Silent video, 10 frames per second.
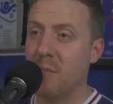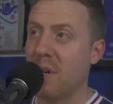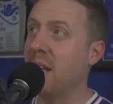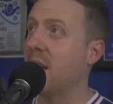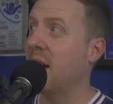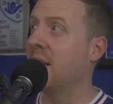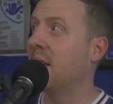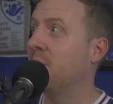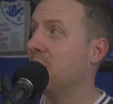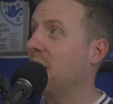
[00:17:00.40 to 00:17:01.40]
and
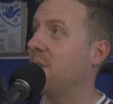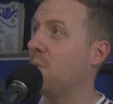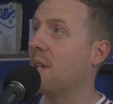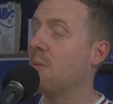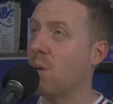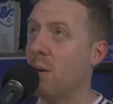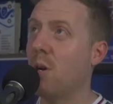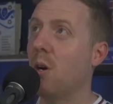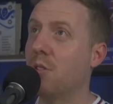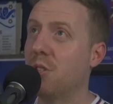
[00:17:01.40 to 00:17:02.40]
it's one of those where I'm
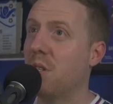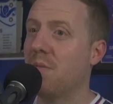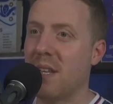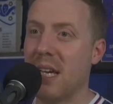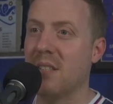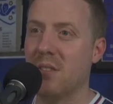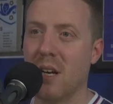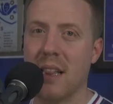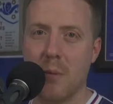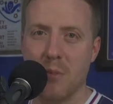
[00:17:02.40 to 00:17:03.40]
conscious of the fact that it's not a
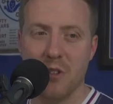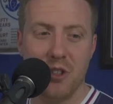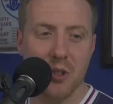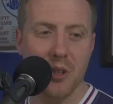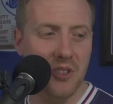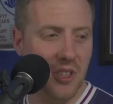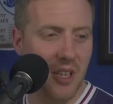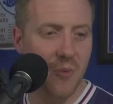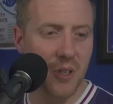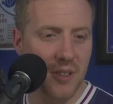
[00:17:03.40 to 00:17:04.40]
glamorous choice, and I
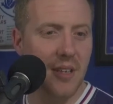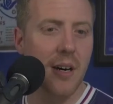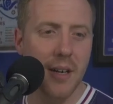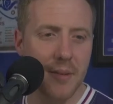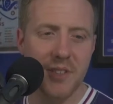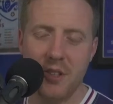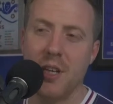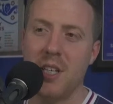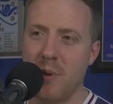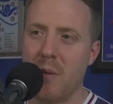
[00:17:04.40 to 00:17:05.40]
don't want time to
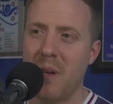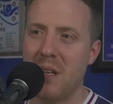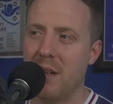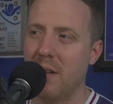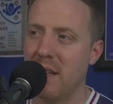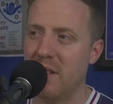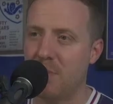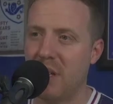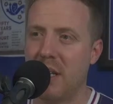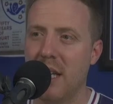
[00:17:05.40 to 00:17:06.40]
change my opinion on this.
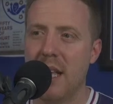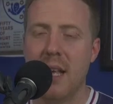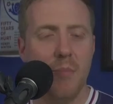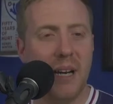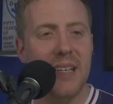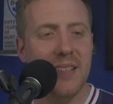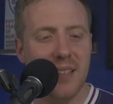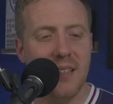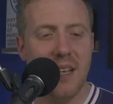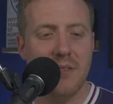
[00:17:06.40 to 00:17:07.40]
But my
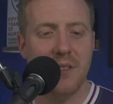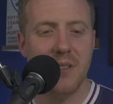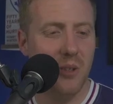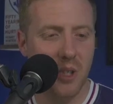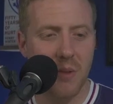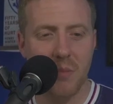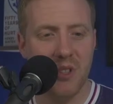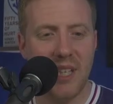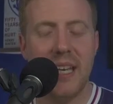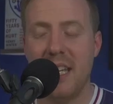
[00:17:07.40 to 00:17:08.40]
instinct after the tournament was
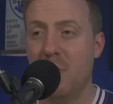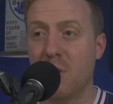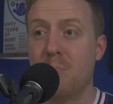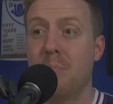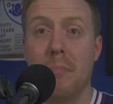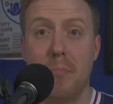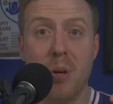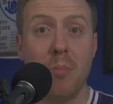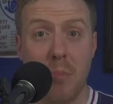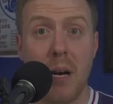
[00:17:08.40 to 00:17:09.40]
Gahey was
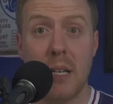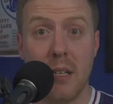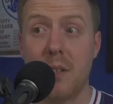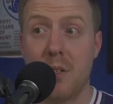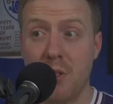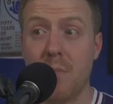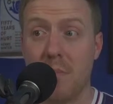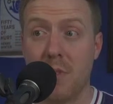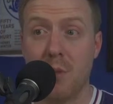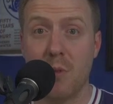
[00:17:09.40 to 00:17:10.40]
probably by some
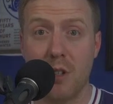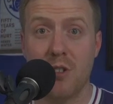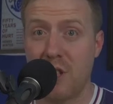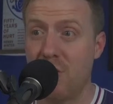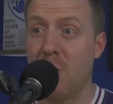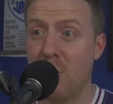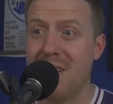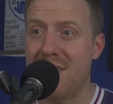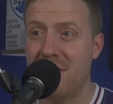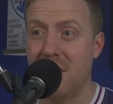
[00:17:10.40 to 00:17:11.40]
considerable
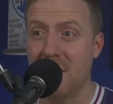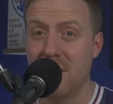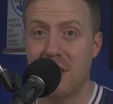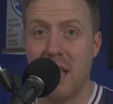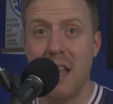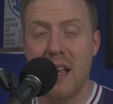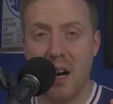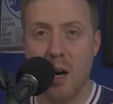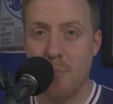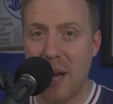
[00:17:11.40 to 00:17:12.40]
distance
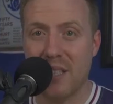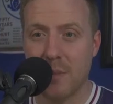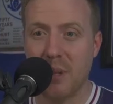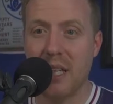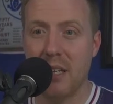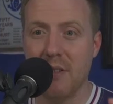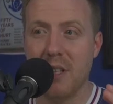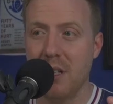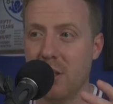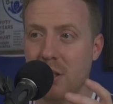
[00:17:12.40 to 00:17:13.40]
our best player at
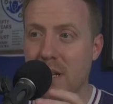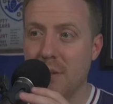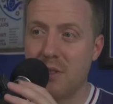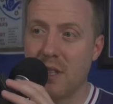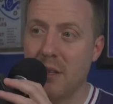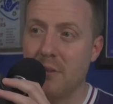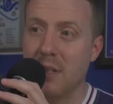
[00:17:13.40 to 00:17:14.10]
the Euros. So